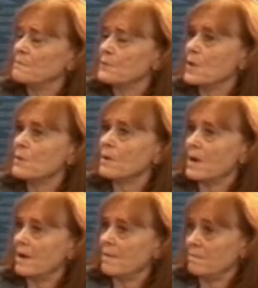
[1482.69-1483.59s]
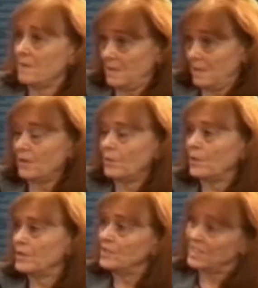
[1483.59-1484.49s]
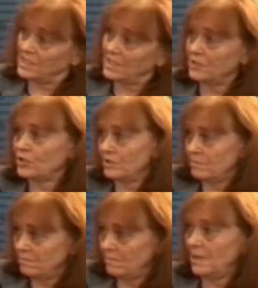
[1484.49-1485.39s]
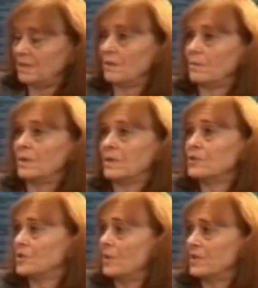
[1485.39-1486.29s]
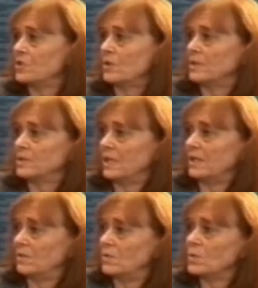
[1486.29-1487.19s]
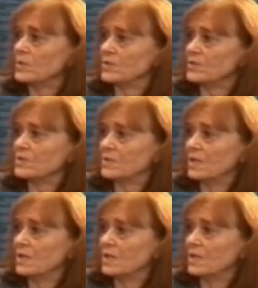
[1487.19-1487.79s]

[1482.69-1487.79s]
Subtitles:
program in Oak Ridge, an extension in Oak Ridge, so I started taking courses.